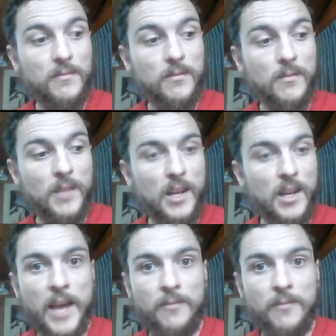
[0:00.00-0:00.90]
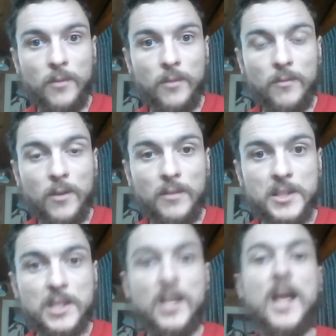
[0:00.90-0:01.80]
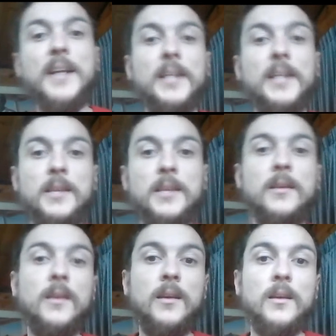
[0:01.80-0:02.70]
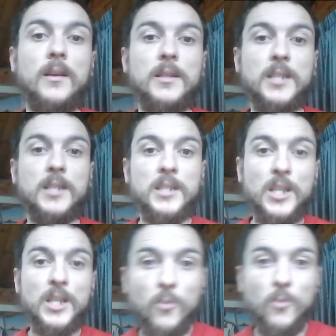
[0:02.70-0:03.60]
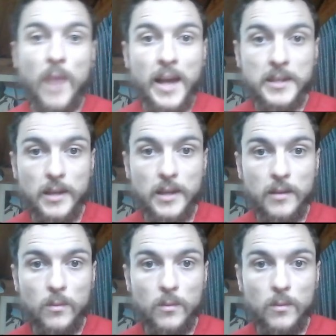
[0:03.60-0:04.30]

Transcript: the life of, of a slightly successful actor,